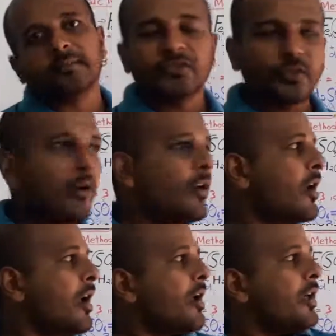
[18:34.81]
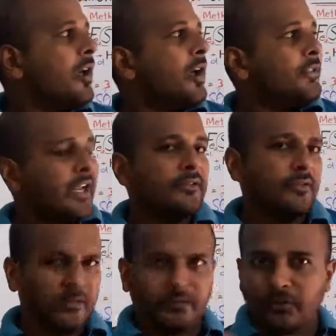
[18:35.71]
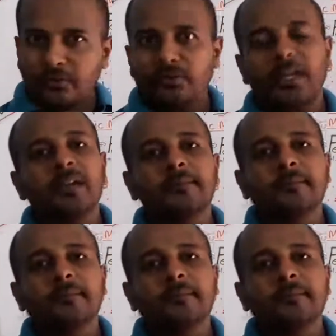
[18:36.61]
So that's all for today.